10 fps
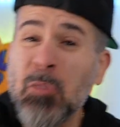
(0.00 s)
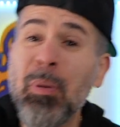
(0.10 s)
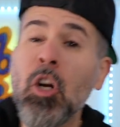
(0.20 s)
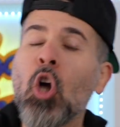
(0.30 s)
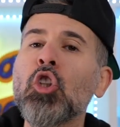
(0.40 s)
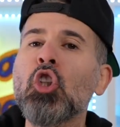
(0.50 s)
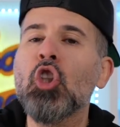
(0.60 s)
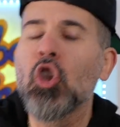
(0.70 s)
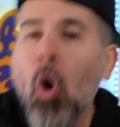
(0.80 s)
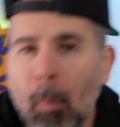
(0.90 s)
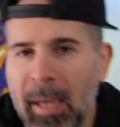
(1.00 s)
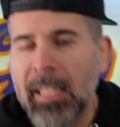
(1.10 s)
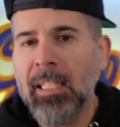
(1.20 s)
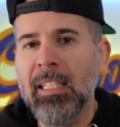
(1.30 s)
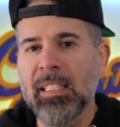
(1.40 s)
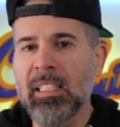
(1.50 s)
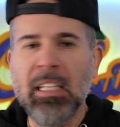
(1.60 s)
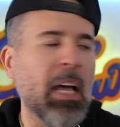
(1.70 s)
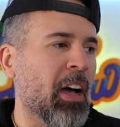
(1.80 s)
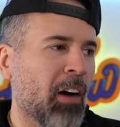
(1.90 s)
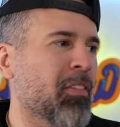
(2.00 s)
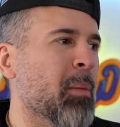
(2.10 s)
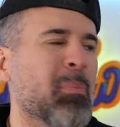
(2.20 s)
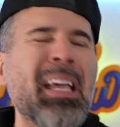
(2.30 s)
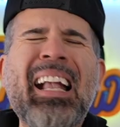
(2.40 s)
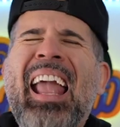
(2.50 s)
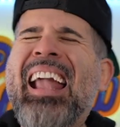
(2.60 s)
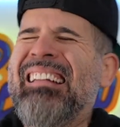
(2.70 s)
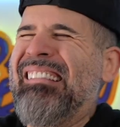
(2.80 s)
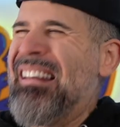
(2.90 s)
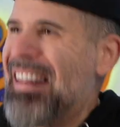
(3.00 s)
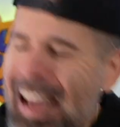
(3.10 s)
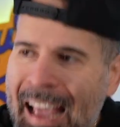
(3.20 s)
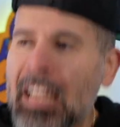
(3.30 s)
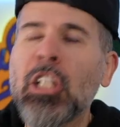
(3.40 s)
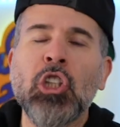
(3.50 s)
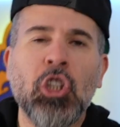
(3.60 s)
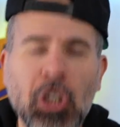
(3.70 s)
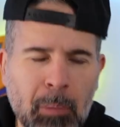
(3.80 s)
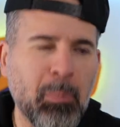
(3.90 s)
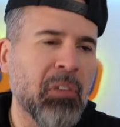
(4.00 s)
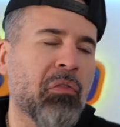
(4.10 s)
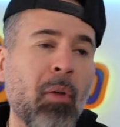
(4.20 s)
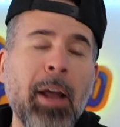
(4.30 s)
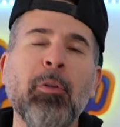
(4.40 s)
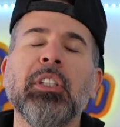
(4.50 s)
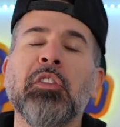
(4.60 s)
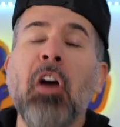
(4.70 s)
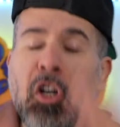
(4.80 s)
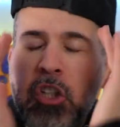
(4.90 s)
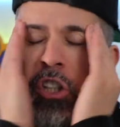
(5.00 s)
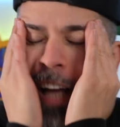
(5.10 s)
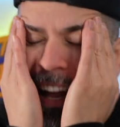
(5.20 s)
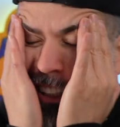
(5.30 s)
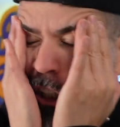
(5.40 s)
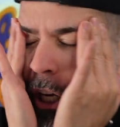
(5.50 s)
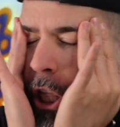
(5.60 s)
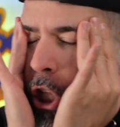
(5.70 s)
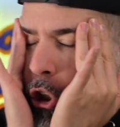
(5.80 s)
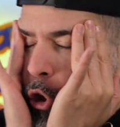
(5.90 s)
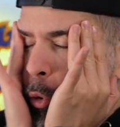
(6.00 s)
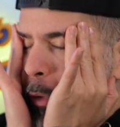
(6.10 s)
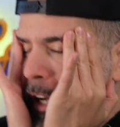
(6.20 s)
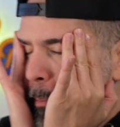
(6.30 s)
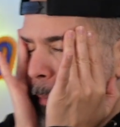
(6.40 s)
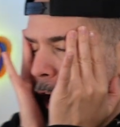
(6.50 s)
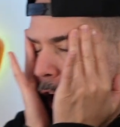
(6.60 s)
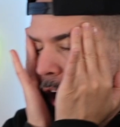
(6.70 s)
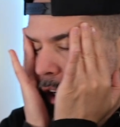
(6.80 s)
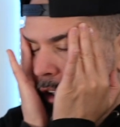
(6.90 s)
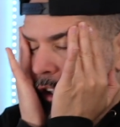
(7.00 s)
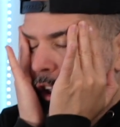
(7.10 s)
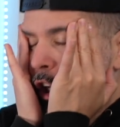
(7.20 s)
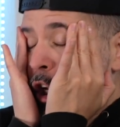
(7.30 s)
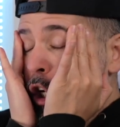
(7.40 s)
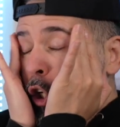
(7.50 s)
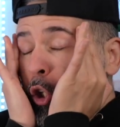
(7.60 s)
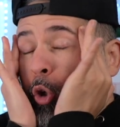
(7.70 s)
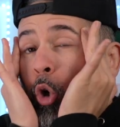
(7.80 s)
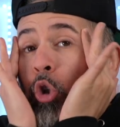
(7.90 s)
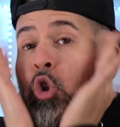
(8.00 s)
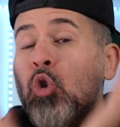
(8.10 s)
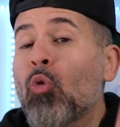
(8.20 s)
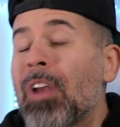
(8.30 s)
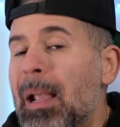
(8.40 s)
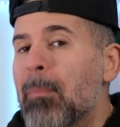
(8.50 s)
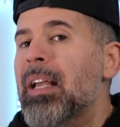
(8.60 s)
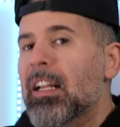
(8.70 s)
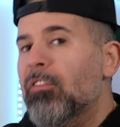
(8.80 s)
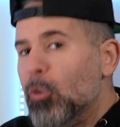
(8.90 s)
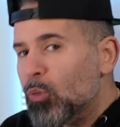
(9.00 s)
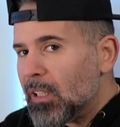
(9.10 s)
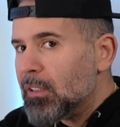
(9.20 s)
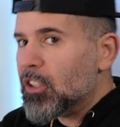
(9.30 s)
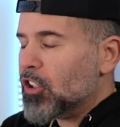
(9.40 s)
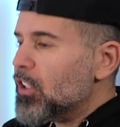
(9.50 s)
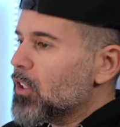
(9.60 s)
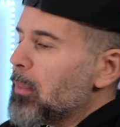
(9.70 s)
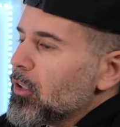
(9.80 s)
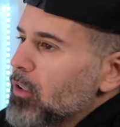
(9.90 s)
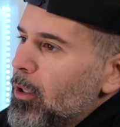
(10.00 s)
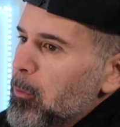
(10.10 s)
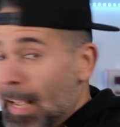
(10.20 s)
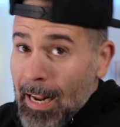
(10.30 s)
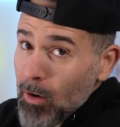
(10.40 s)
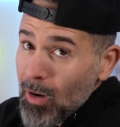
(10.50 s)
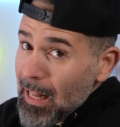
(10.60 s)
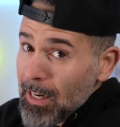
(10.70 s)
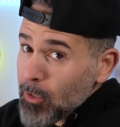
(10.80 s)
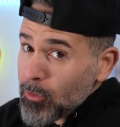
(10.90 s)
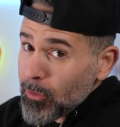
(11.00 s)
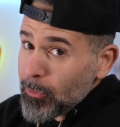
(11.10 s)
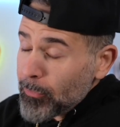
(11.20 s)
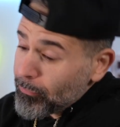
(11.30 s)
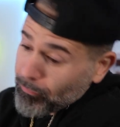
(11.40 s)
has been on so many lists of it being a lit, cheapy fragrance. Versace the Dreamer. You dreaming if you think this shit smells dope. And I know a lot of you do.